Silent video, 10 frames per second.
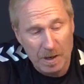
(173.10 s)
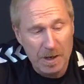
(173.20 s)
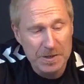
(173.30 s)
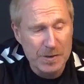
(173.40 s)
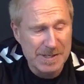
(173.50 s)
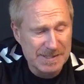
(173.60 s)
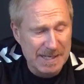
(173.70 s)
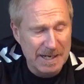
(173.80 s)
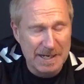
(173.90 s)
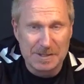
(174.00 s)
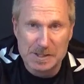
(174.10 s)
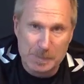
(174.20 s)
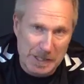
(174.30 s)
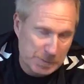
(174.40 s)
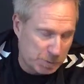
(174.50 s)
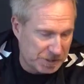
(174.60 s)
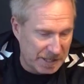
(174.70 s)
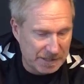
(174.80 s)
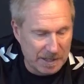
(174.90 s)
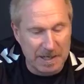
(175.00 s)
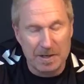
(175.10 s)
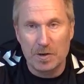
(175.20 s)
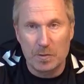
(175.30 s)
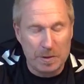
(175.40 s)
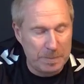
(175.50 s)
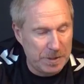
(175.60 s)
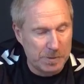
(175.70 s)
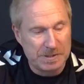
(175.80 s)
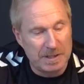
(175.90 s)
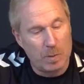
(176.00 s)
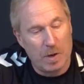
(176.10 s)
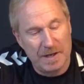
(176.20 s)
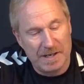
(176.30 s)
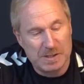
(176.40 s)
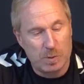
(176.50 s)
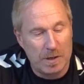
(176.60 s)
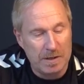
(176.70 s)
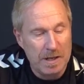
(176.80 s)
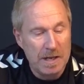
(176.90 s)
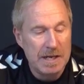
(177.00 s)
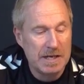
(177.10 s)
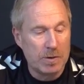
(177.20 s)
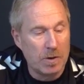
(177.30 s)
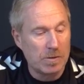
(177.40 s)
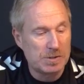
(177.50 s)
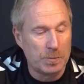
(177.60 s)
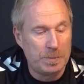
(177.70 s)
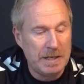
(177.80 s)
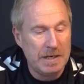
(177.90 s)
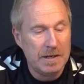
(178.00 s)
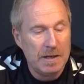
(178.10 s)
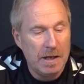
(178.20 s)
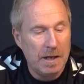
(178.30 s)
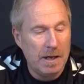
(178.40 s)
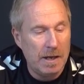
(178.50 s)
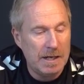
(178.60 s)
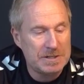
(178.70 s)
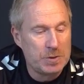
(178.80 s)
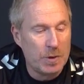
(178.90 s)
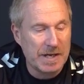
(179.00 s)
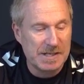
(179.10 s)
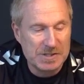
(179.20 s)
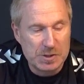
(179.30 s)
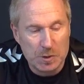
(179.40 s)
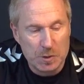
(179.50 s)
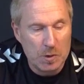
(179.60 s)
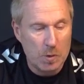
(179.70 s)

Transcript: You can say that the space protector can not only be used in a 1 against 1, it could also be a 2 against 2